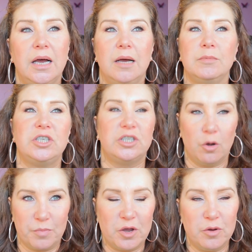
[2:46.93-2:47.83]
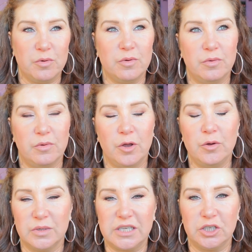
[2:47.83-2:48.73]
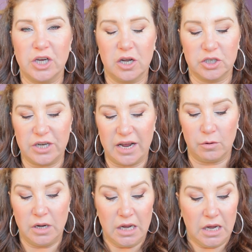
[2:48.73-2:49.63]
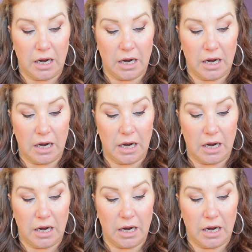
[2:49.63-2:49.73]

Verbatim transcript: Um, and she told me who, who was in charge now.